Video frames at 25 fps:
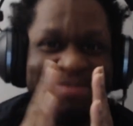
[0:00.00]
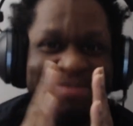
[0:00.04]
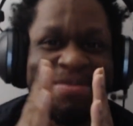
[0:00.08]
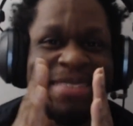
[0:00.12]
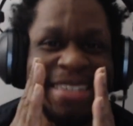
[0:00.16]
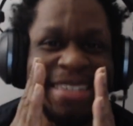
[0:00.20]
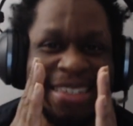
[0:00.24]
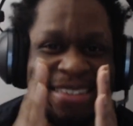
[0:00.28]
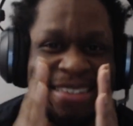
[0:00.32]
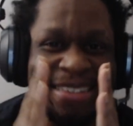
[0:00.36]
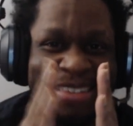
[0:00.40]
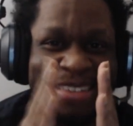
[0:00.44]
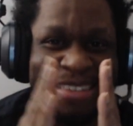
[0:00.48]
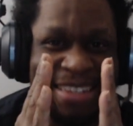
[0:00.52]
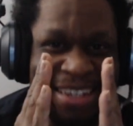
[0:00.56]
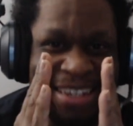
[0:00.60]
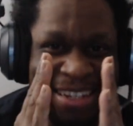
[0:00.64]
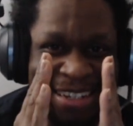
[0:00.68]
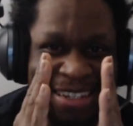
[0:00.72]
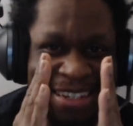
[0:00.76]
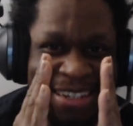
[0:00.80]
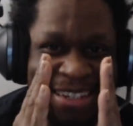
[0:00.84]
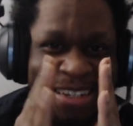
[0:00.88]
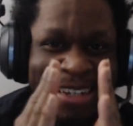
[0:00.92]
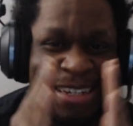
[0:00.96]
is a
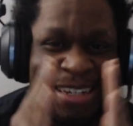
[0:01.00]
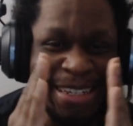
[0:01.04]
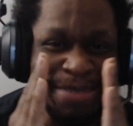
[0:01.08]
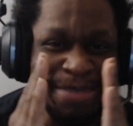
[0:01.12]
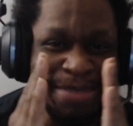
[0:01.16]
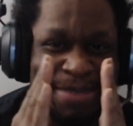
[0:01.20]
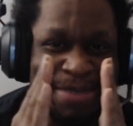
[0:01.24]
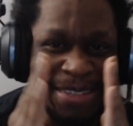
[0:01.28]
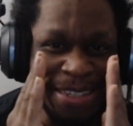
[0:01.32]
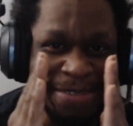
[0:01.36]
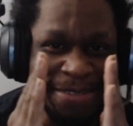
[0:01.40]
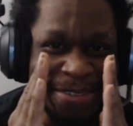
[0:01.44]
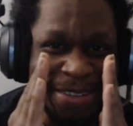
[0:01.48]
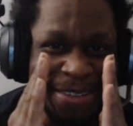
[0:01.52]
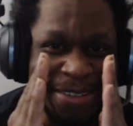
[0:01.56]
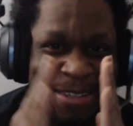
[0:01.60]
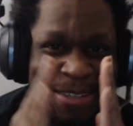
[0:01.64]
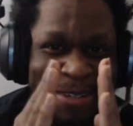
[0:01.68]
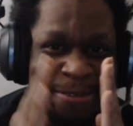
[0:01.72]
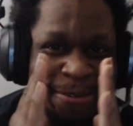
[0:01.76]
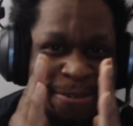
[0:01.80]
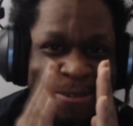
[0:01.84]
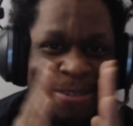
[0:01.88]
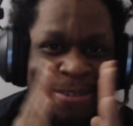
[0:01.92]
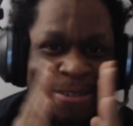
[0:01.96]
thing
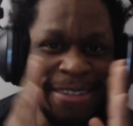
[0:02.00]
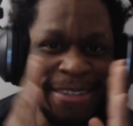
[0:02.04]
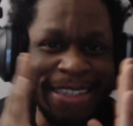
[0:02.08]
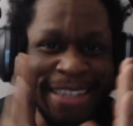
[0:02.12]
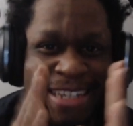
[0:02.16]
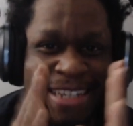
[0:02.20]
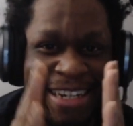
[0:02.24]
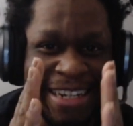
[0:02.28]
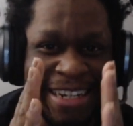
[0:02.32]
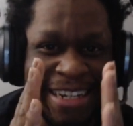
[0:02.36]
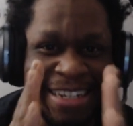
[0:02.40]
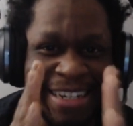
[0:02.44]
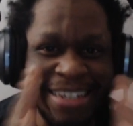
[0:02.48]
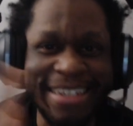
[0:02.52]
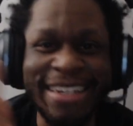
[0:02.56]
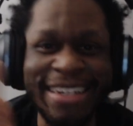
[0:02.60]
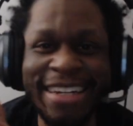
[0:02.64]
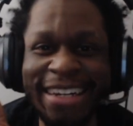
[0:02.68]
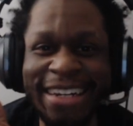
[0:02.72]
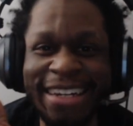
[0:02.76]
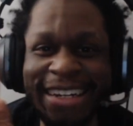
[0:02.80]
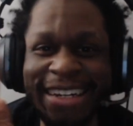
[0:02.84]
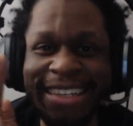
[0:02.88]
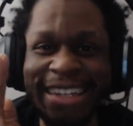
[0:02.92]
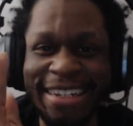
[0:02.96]
specifically for the thing
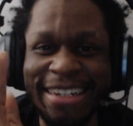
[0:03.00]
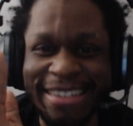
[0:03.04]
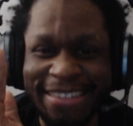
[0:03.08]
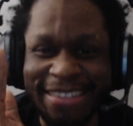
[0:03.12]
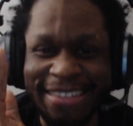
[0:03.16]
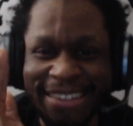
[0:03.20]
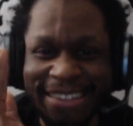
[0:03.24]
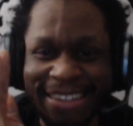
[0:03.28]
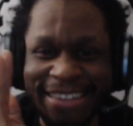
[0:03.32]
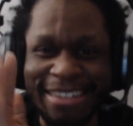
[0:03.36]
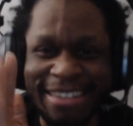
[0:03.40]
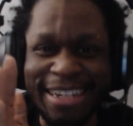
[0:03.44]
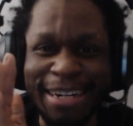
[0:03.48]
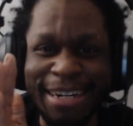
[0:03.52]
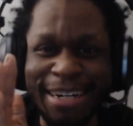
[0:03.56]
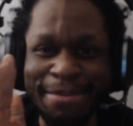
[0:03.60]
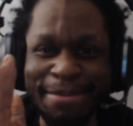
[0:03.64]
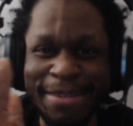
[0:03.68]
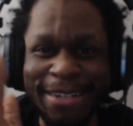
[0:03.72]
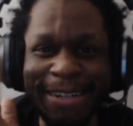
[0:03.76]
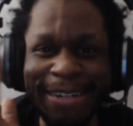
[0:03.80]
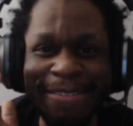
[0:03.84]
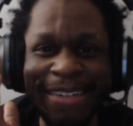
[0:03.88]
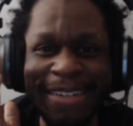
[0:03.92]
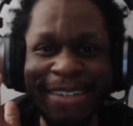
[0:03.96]
that is like the
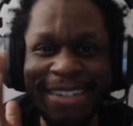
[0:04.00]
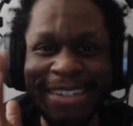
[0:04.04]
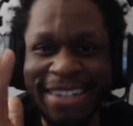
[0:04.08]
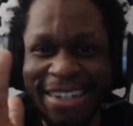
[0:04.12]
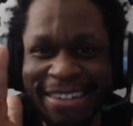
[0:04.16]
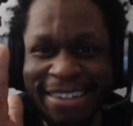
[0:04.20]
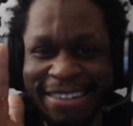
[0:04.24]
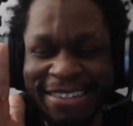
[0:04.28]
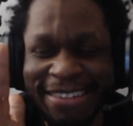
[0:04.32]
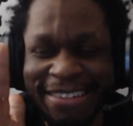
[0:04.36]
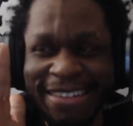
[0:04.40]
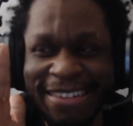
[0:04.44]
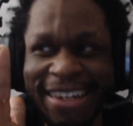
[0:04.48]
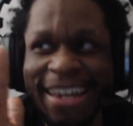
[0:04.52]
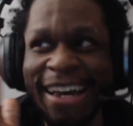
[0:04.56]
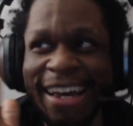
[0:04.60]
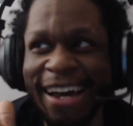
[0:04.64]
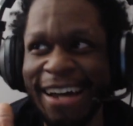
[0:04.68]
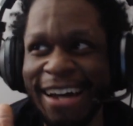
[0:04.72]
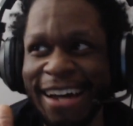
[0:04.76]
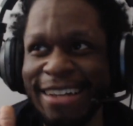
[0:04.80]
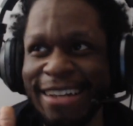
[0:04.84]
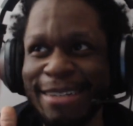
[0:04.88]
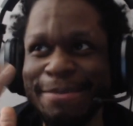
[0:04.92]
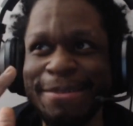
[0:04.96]
topic of that channel,
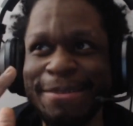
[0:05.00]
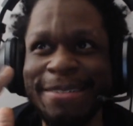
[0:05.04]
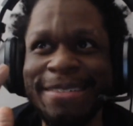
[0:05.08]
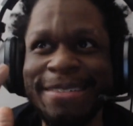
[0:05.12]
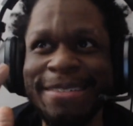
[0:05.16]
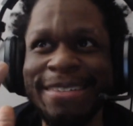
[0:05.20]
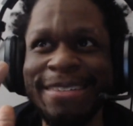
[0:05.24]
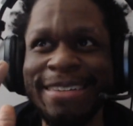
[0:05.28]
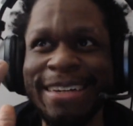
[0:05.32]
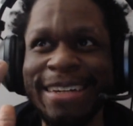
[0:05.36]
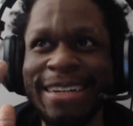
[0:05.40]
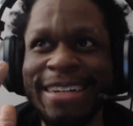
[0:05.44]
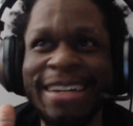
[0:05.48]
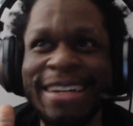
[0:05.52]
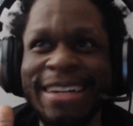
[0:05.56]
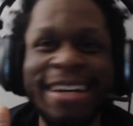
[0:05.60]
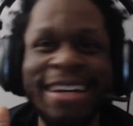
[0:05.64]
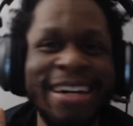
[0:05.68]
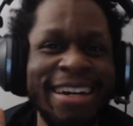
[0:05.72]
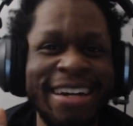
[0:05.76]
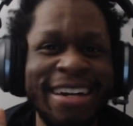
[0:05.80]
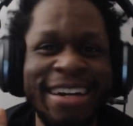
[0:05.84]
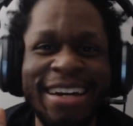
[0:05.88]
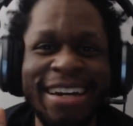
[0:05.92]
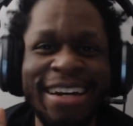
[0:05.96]
as opposed to like
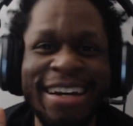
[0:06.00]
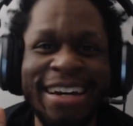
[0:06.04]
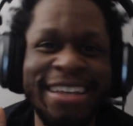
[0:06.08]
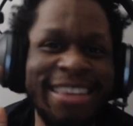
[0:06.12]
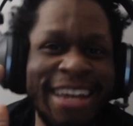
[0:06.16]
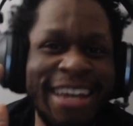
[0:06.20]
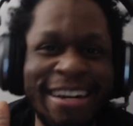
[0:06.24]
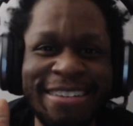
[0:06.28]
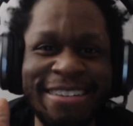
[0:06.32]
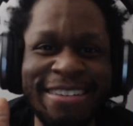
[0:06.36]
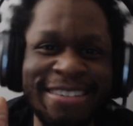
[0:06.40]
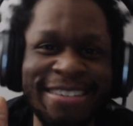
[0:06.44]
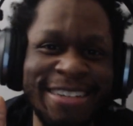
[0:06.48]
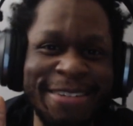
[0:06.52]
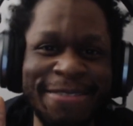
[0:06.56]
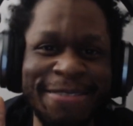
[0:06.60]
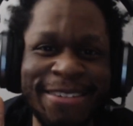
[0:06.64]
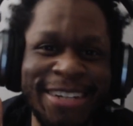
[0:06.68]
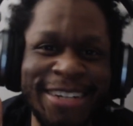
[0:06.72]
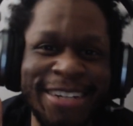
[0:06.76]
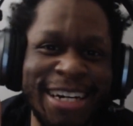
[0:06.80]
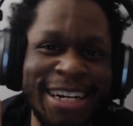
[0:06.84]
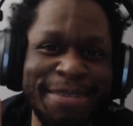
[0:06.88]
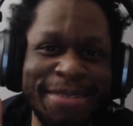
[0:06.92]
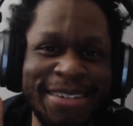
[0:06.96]
1,000
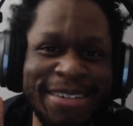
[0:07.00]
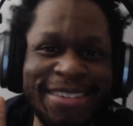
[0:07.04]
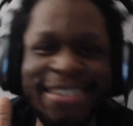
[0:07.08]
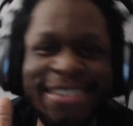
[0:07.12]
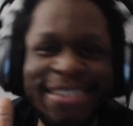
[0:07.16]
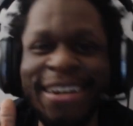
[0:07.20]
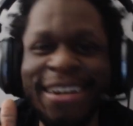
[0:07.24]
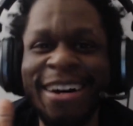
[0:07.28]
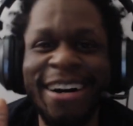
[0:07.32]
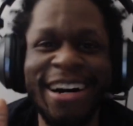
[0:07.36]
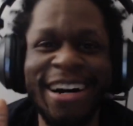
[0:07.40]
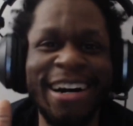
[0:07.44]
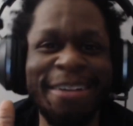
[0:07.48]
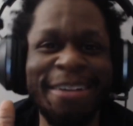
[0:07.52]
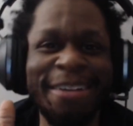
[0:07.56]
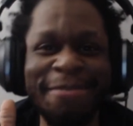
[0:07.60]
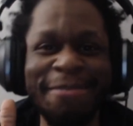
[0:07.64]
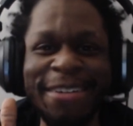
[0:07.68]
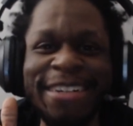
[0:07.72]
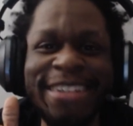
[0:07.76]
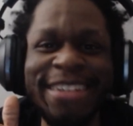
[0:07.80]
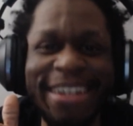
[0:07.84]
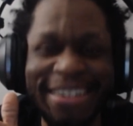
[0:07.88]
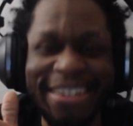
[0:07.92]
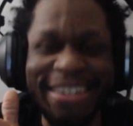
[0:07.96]
different topics on
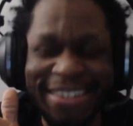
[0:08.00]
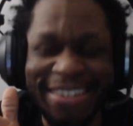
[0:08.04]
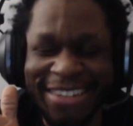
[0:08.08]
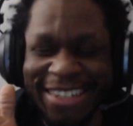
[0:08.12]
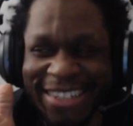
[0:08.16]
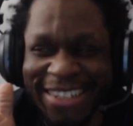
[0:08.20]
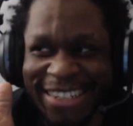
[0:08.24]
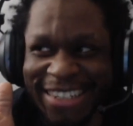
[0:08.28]
one channel.